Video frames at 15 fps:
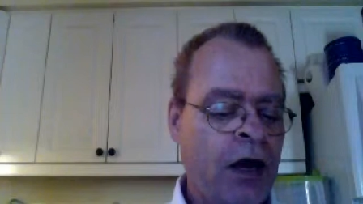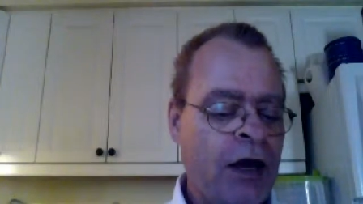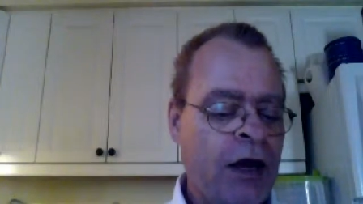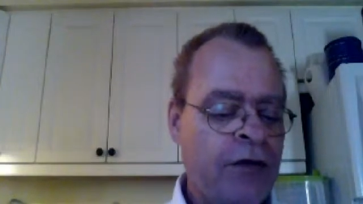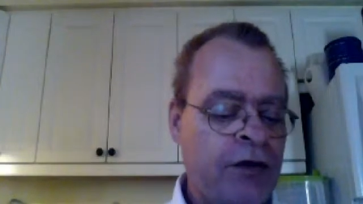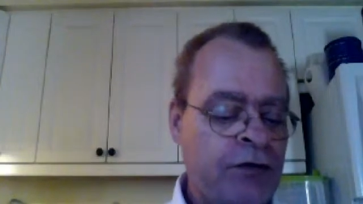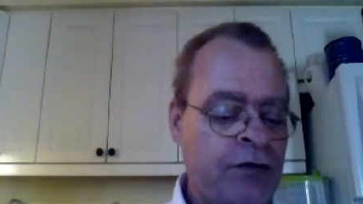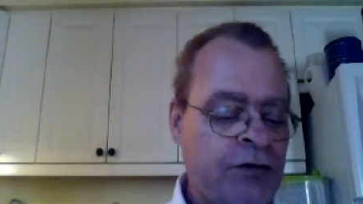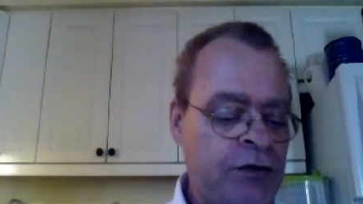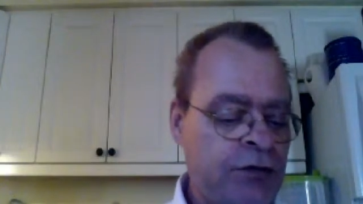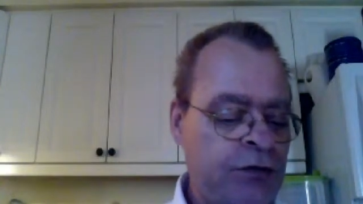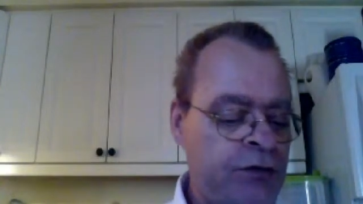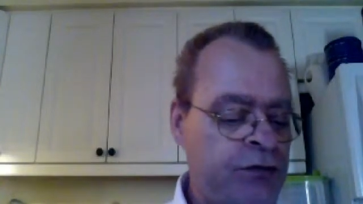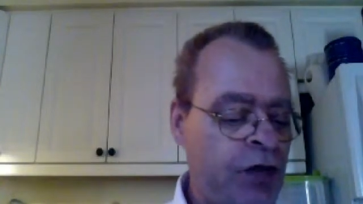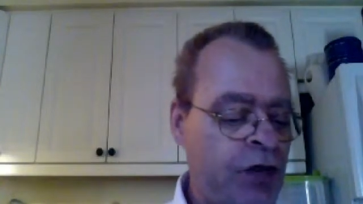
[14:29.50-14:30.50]
This
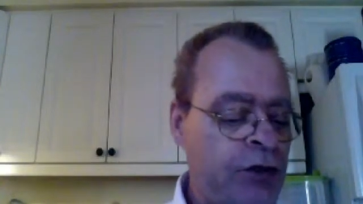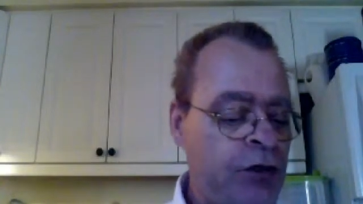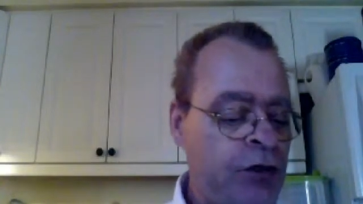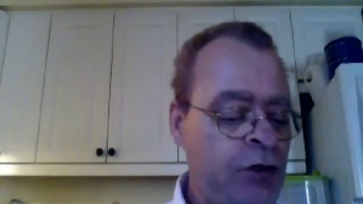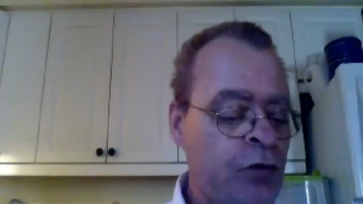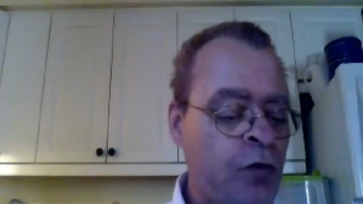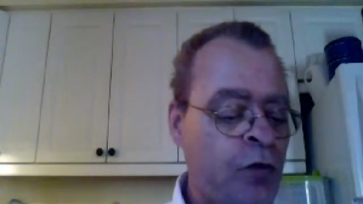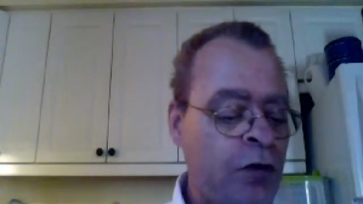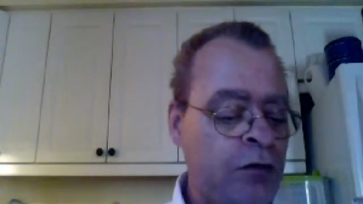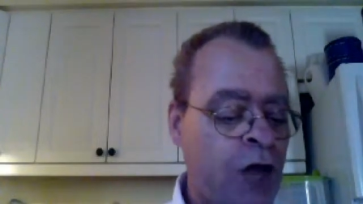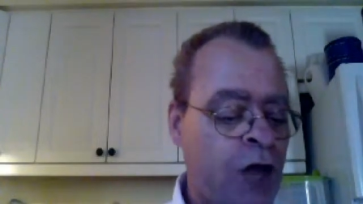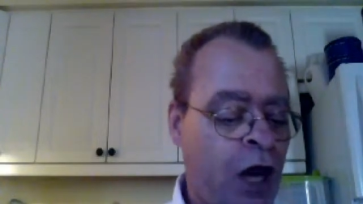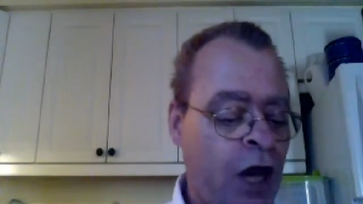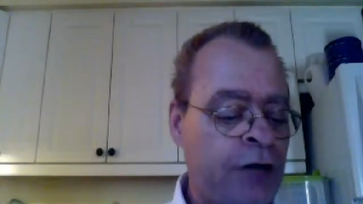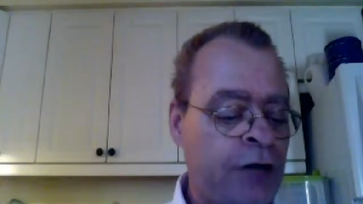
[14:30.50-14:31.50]
continual
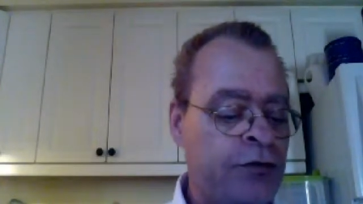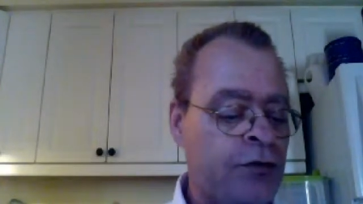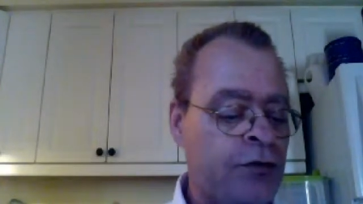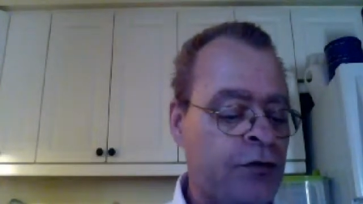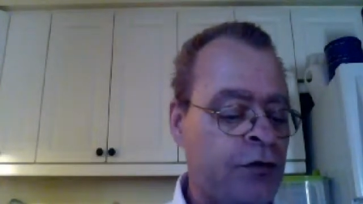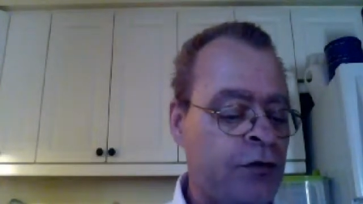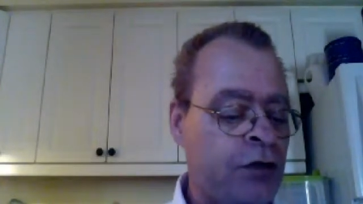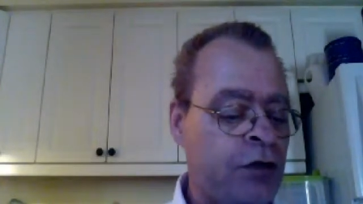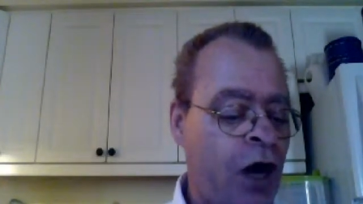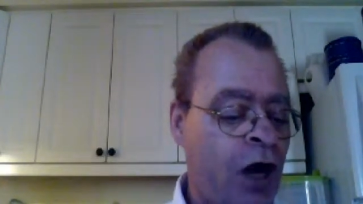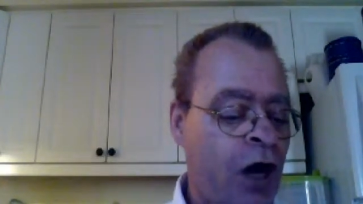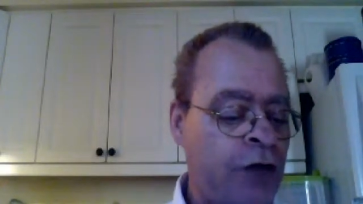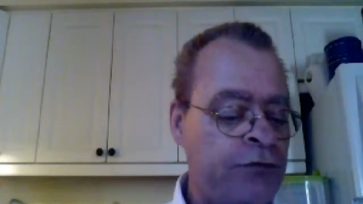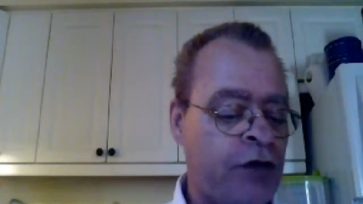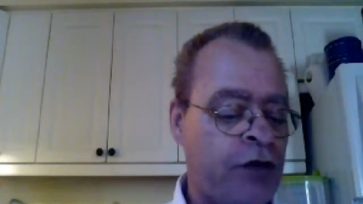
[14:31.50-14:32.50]

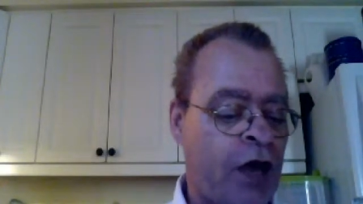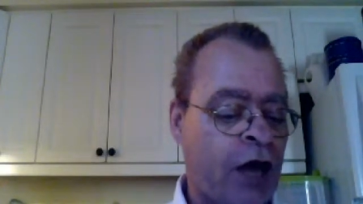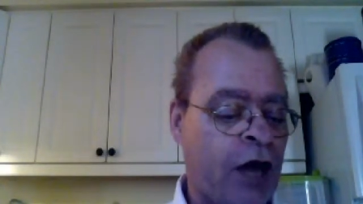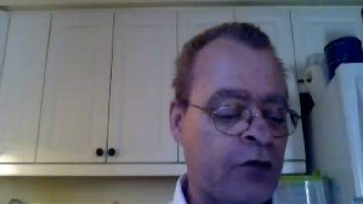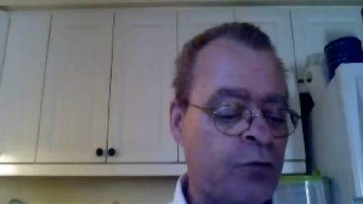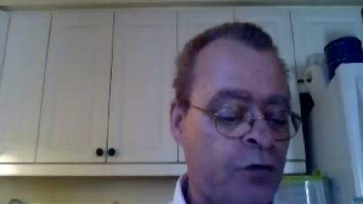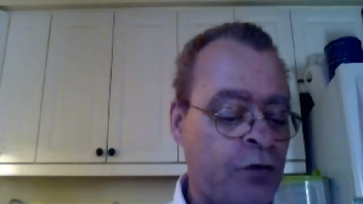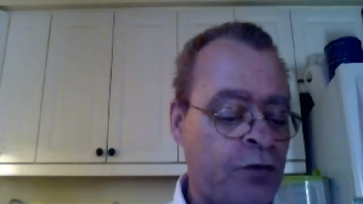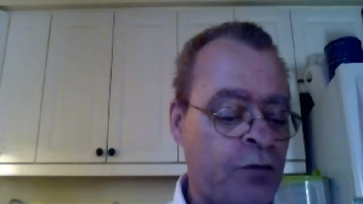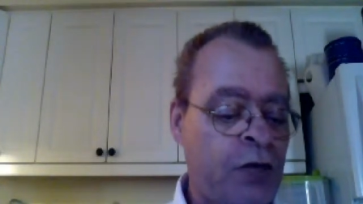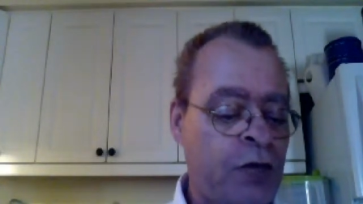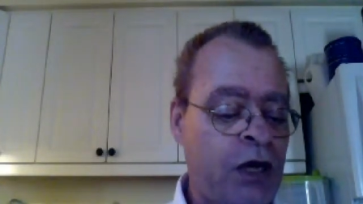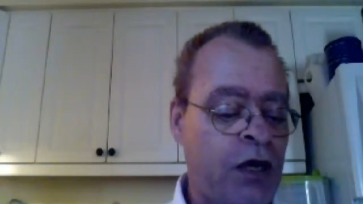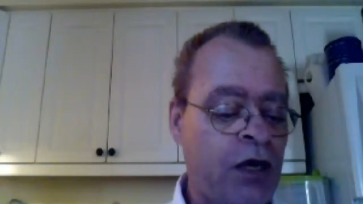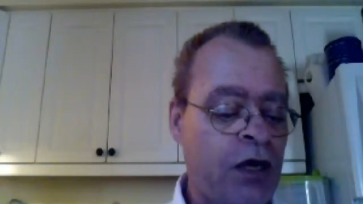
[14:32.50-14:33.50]
contact with
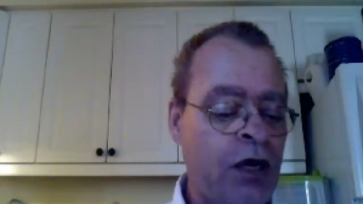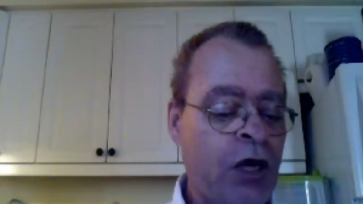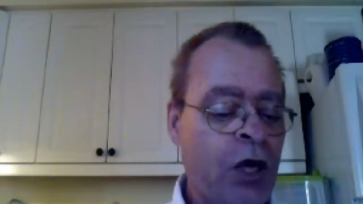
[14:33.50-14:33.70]
me